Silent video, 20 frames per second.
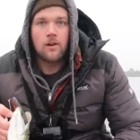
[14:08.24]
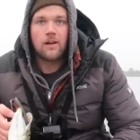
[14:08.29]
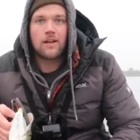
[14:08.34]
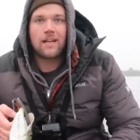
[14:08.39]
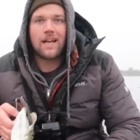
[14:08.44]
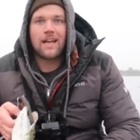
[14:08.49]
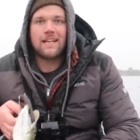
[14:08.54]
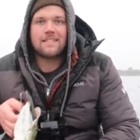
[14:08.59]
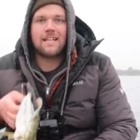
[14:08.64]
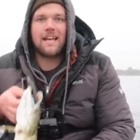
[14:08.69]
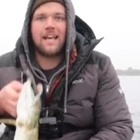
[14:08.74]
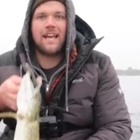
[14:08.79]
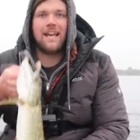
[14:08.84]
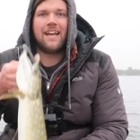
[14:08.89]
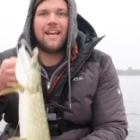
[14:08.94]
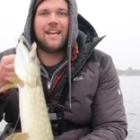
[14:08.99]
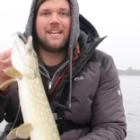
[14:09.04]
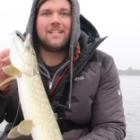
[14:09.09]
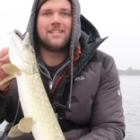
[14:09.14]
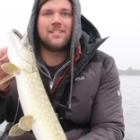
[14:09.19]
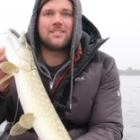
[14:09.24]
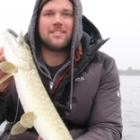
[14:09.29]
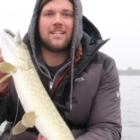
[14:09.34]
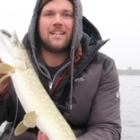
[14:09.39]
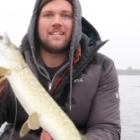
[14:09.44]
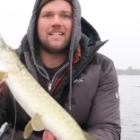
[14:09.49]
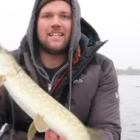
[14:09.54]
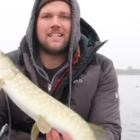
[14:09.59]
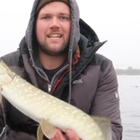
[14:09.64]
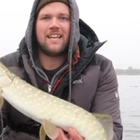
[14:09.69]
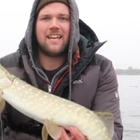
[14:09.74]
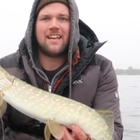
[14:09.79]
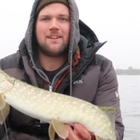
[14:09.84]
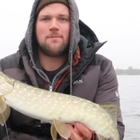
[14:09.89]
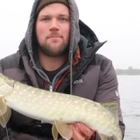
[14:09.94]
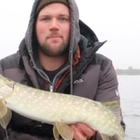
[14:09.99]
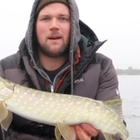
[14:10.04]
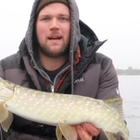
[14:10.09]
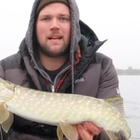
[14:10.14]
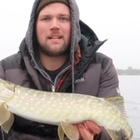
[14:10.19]
Well guys, just landed
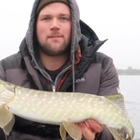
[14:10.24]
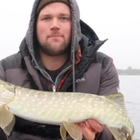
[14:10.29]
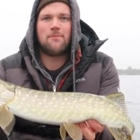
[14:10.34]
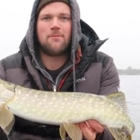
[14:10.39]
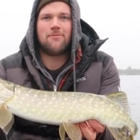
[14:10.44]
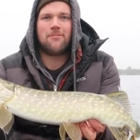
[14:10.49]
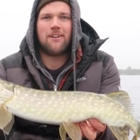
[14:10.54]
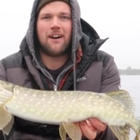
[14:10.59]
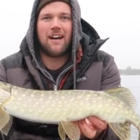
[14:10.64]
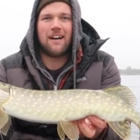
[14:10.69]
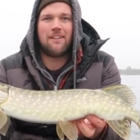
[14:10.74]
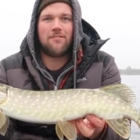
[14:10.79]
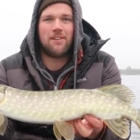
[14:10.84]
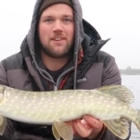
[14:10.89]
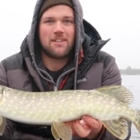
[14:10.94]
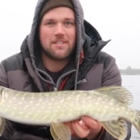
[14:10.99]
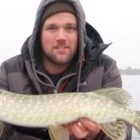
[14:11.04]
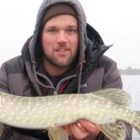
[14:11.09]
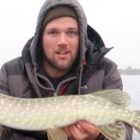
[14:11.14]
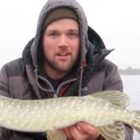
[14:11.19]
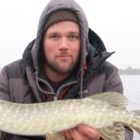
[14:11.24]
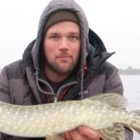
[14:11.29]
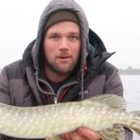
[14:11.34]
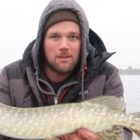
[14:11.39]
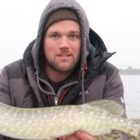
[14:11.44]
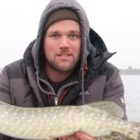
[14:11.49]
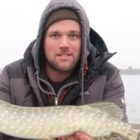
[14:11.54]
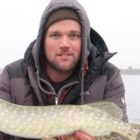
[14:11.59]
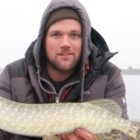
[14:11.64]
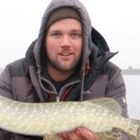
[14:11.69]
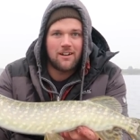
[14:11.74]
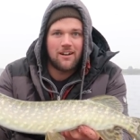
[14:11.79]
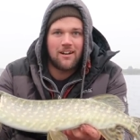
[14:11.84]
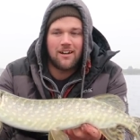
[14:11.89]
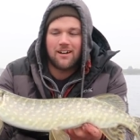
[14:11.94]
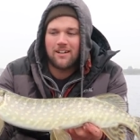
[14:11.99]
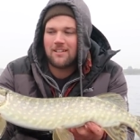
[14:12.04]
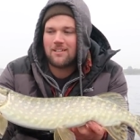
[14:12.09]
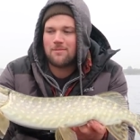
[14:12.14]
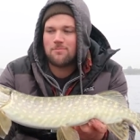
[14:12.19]
pike number five. It's not a monster at
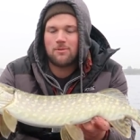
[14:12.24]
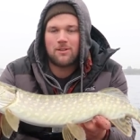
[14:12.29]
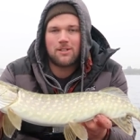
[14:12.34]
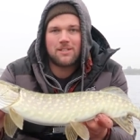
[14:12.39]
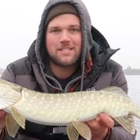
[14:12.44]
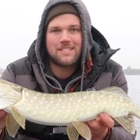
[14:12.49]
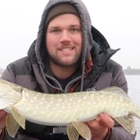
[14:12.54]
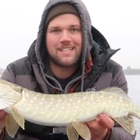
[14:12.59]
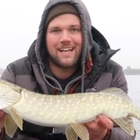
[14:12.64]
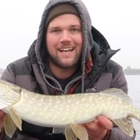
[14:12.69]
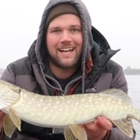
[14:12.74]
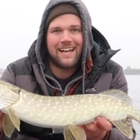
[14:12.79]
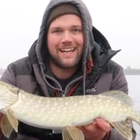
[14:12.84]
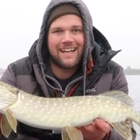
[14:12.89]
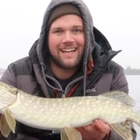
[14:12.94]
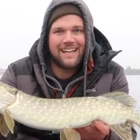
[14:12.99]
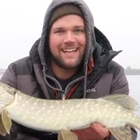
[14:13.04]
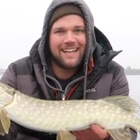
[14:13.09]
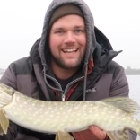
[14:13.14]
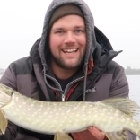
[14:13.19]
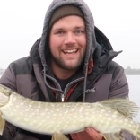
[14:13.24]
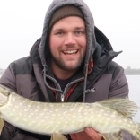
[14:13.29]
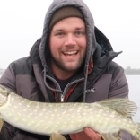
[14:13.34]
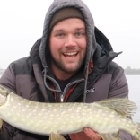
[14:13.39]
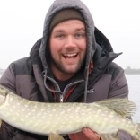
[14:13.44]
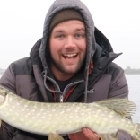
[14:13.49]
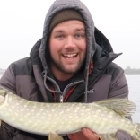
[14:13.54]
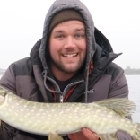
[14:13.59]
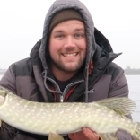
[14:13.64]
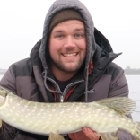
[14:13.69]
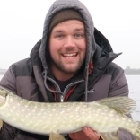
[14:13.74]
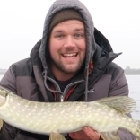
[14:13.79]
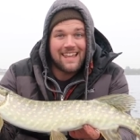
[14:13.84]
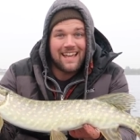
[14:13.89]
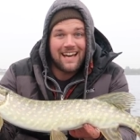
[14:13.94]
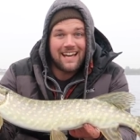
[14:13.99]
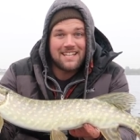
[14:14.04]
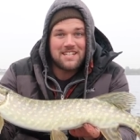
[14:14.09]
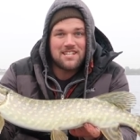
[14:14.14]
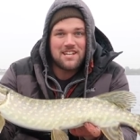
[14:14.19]
all, but uh, I'll take
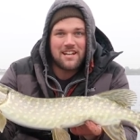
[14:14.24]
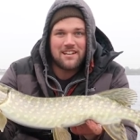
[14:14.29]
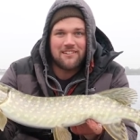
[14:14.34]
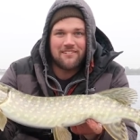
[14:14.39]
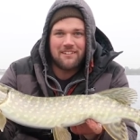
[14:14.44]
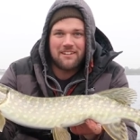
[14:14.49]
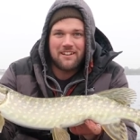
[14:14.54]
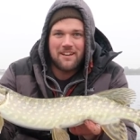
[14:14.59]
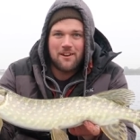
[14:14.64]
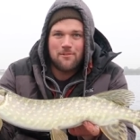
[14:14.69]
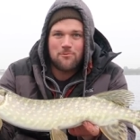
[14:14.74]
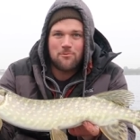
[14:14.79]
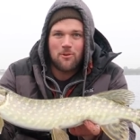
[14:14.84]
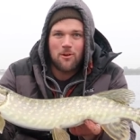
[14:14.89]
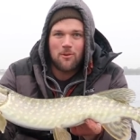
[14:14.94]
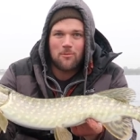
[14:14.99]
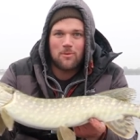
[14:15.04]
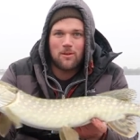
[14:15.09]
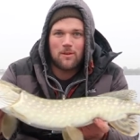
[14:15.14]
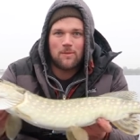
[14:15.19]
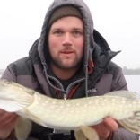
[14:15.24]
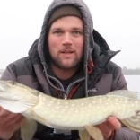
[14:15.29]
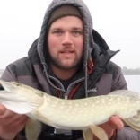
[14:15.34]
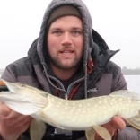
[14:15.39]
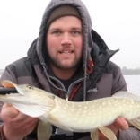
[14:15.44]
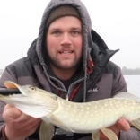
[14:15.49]
that in January, no problem.